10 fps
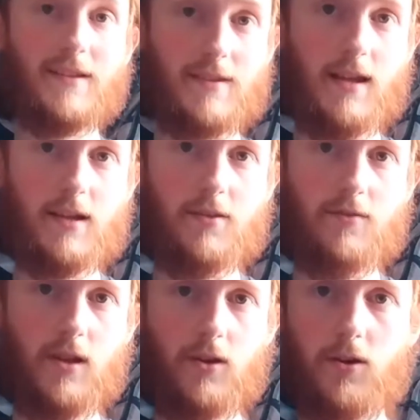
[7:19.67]
That's the end of the
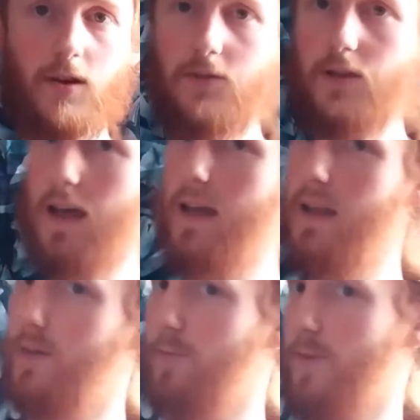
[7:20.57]
video. If you're
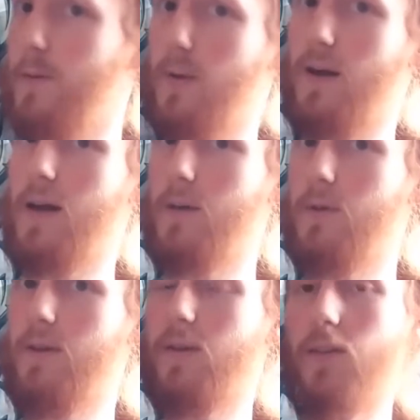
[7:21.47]
liking this flag behind
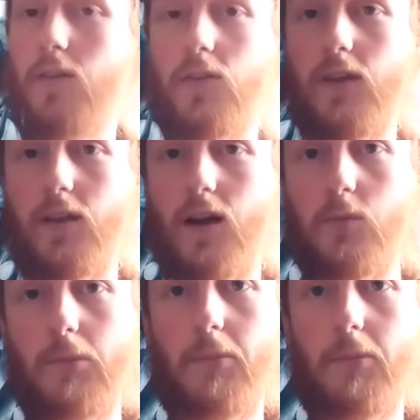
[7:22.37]
me, this is the album